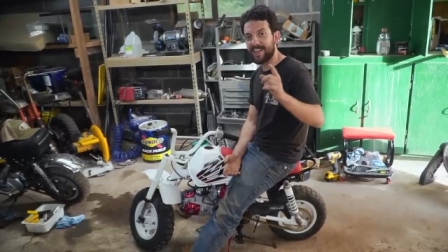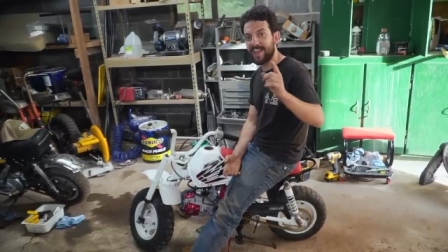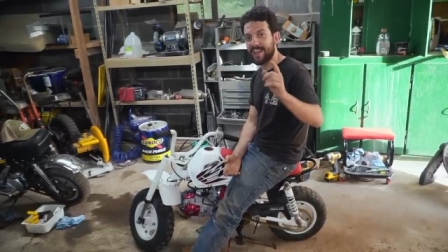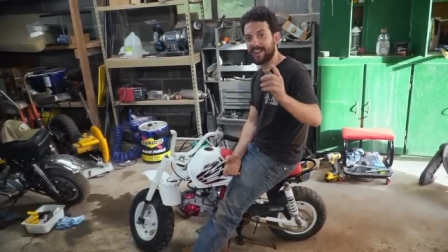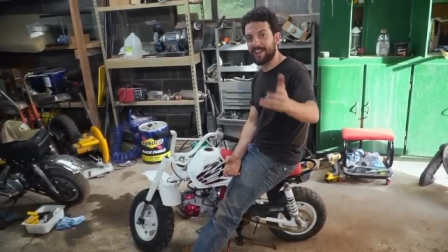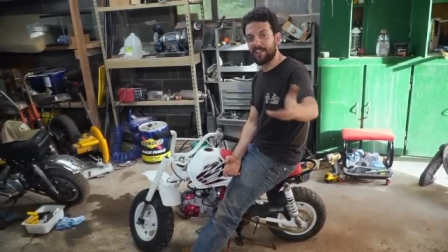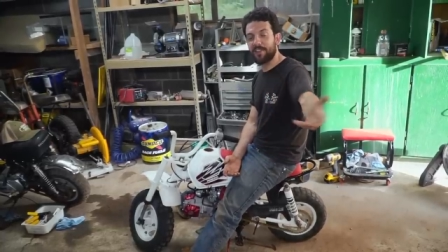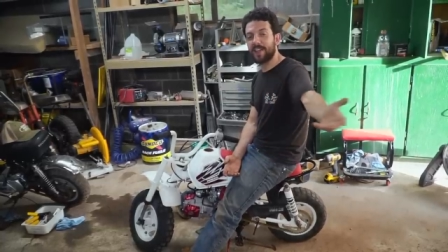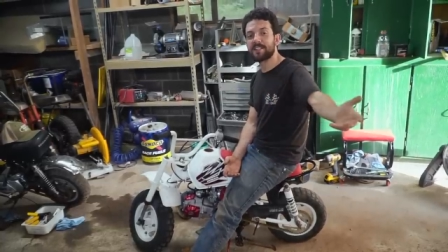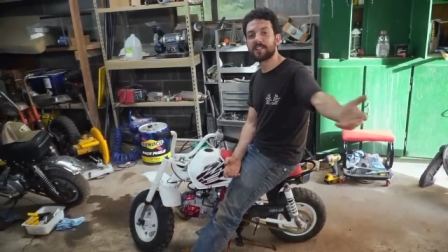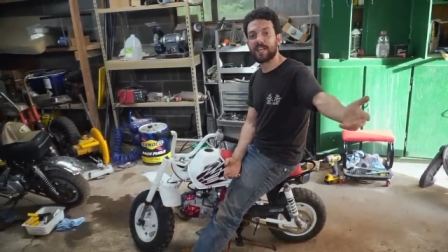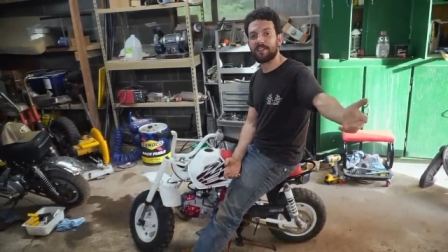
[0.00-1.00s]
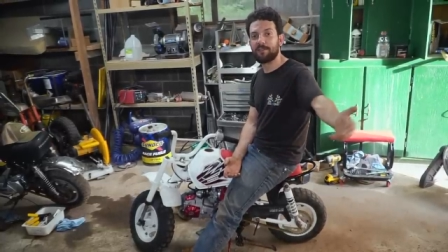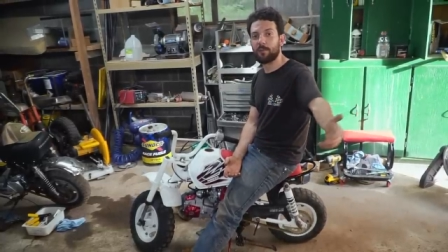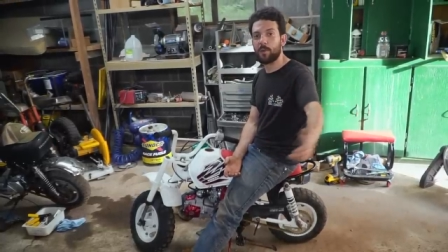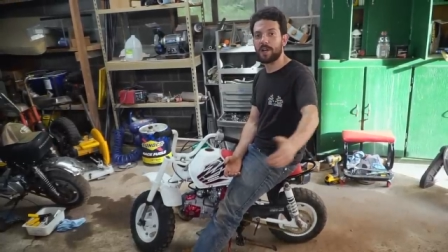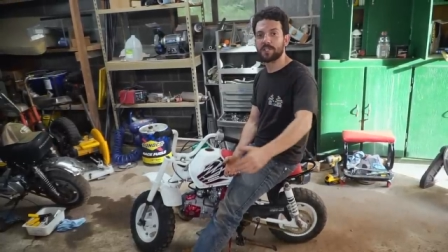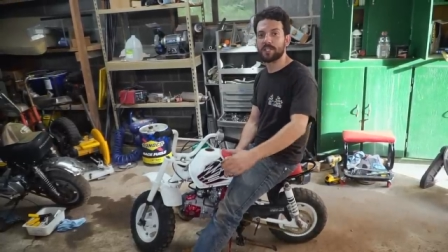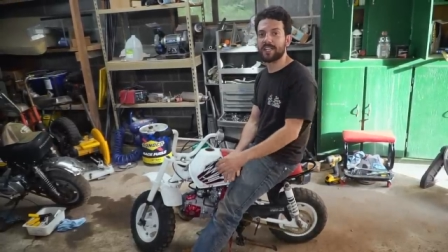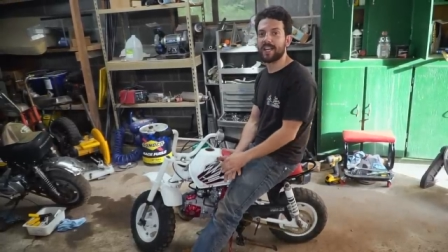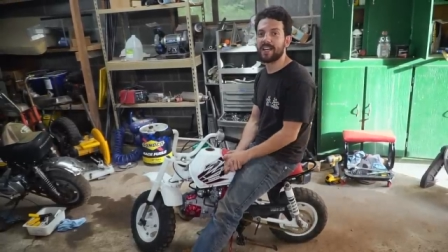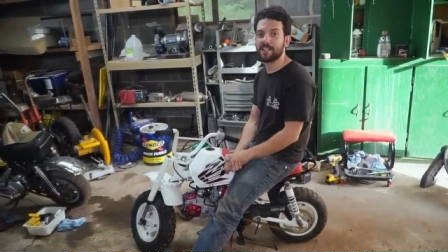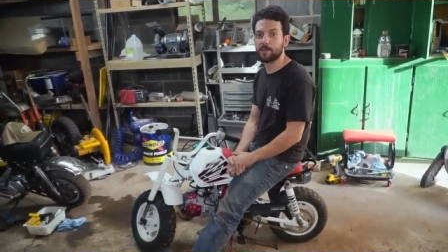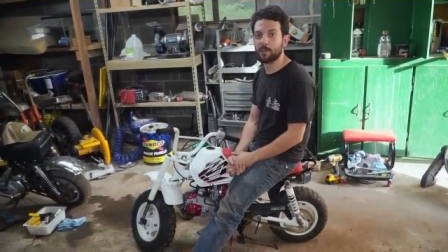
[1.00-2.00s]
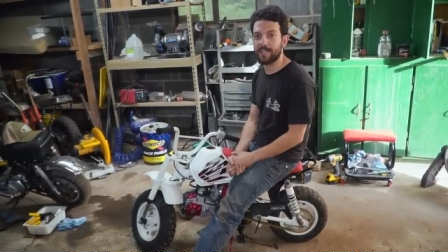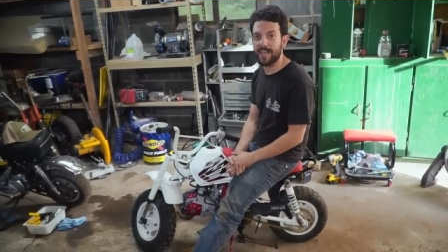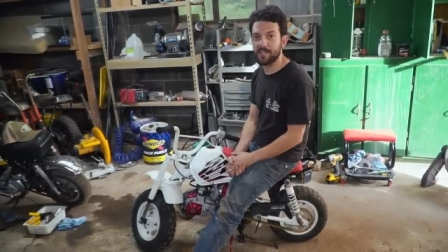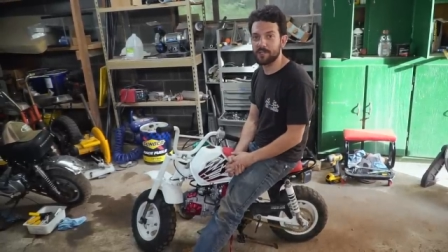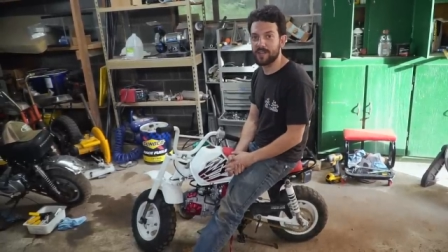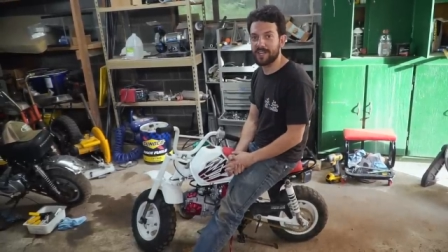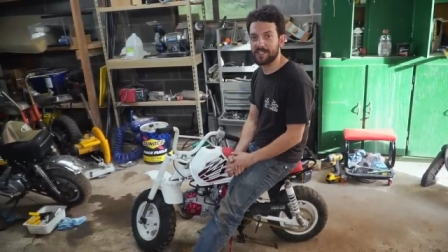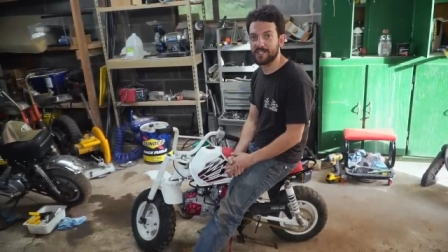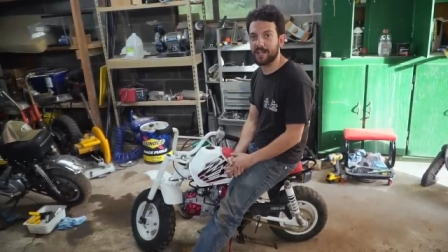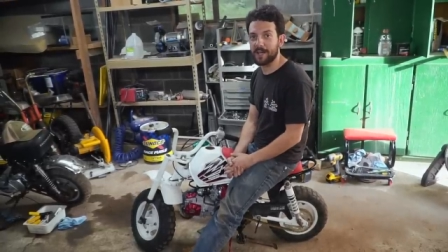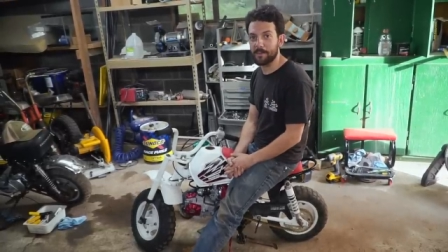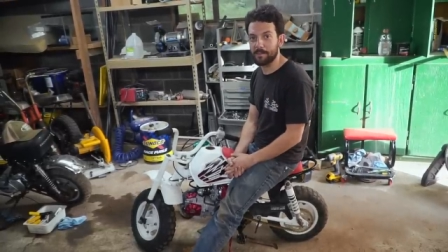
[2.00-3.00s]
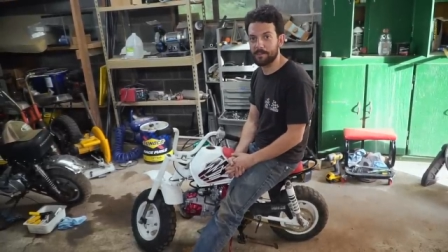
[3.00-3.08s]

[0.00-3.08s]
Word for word: And uh, thanks again for watching, guys. We'll catch you next time.